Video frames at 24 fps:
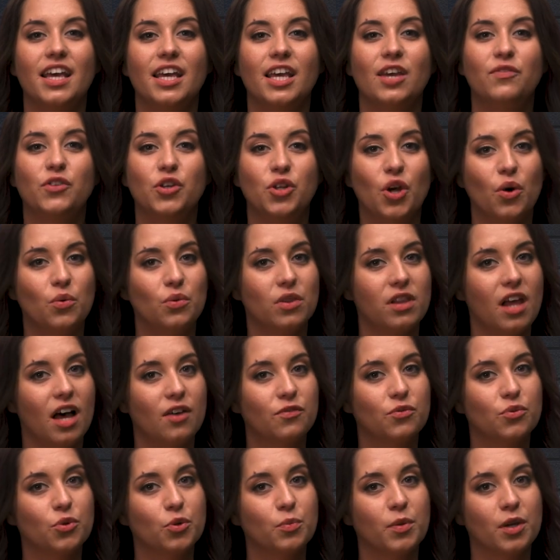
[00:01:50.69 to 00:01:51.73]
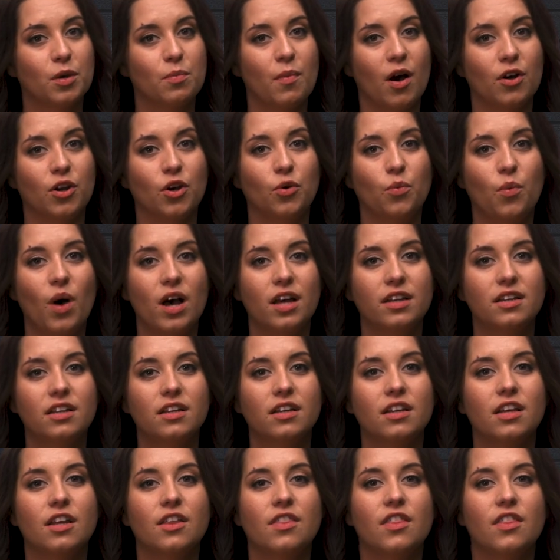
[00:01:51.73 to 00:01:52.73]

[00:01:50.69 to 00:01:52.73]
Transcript: If you don't love Rubik Mono One,